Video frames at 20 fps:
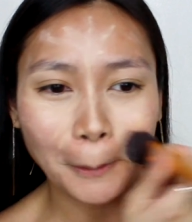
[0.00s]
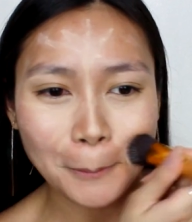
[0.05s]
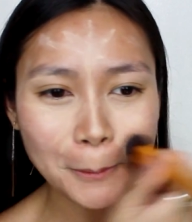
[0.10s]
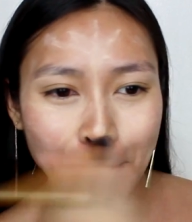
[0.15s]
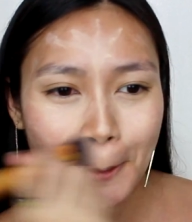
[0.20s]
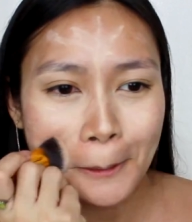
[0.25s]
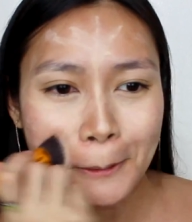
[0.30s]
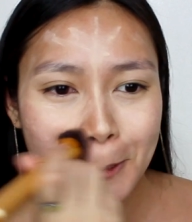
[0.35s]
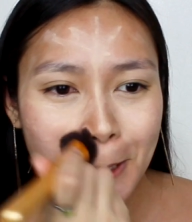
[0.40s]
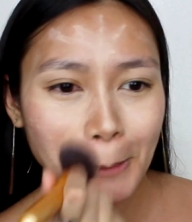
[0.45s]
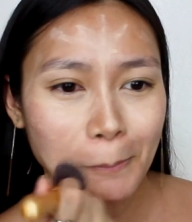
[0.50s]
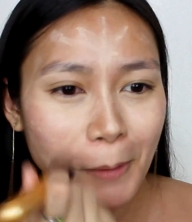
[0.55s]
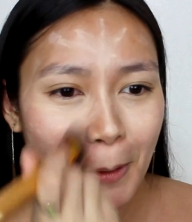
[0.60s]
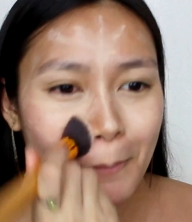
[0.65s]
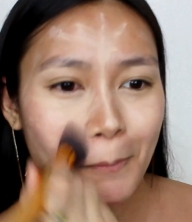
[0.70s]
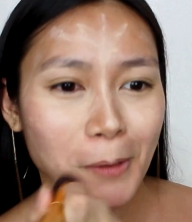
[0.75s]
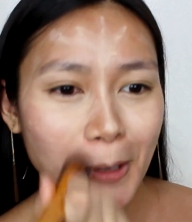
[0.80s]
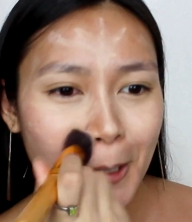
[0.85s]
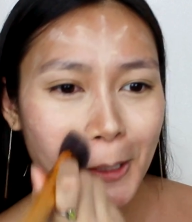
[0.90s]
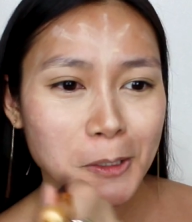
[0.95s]
I'm just gonna take my
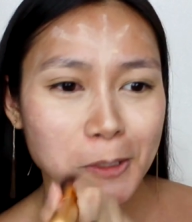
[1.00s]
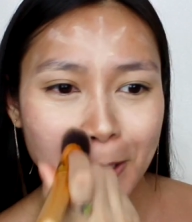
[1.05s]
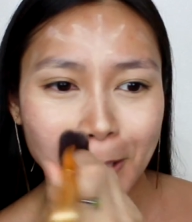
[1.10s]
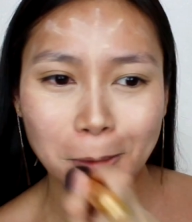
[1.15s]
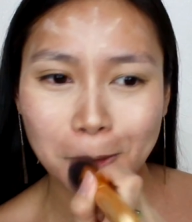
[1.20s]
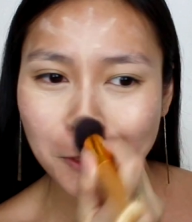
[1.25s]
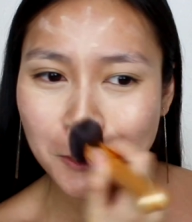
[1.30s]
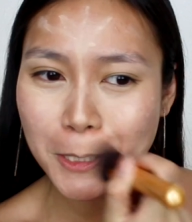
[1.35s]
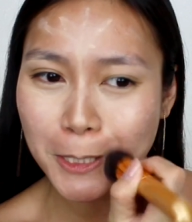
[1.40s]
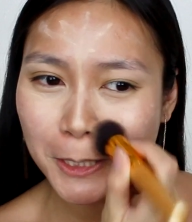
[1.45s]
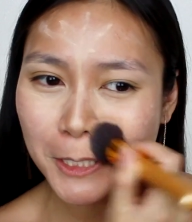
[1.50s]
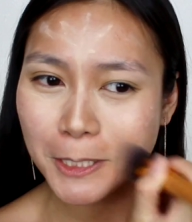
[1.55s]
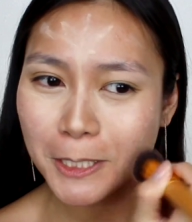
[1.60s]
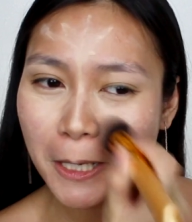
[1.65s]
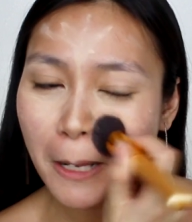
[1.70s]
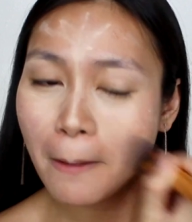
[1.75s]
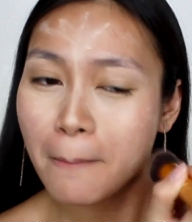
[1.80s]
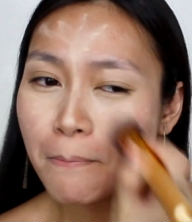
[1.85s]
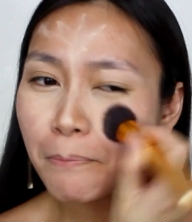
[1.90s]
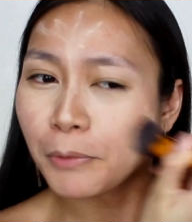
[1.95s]
brush and just,
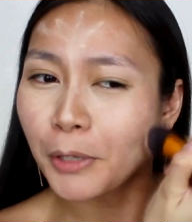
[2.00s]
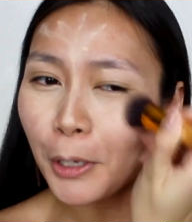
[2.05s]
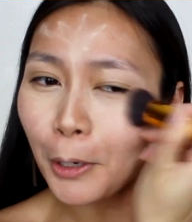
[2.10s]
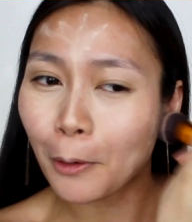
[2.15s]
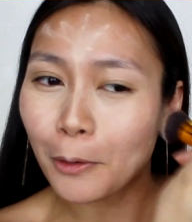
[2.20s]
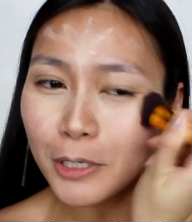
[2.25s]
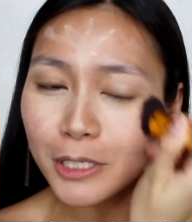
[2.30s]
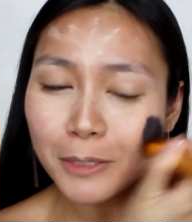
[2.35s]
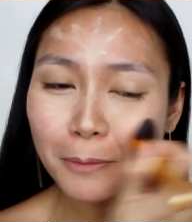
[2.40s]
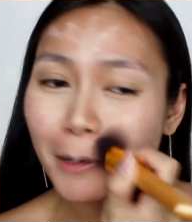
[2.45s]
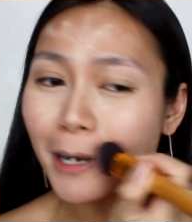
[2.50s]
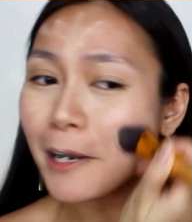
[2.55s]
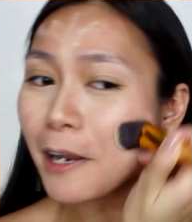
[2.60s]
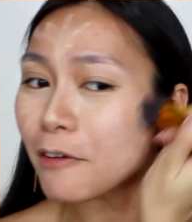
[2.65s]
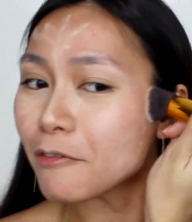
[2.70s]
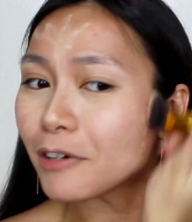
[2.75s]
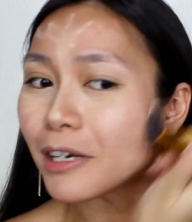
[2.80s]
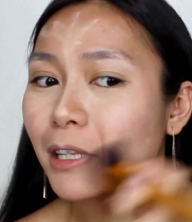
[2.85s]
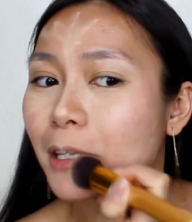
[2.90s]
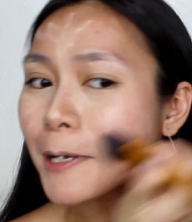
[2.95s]
you know, spread
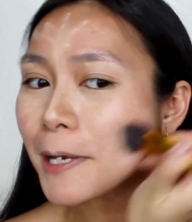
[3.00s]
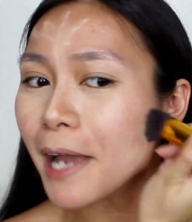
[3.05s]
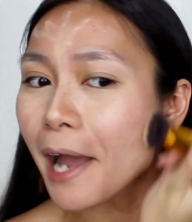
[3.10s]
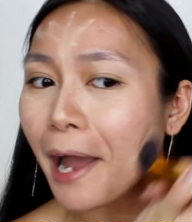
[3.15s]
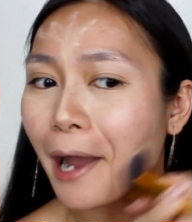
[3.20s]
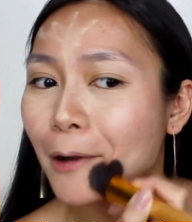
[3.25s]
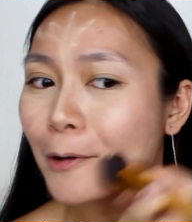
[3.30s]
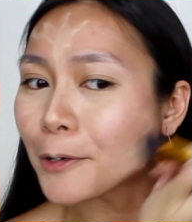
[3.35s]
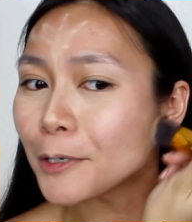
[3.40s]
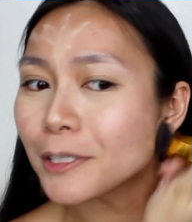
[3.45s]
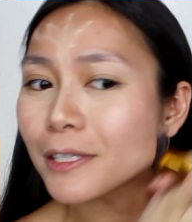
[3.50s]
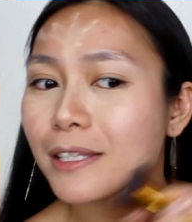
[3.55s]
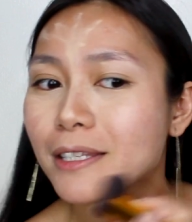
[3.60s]
everything out.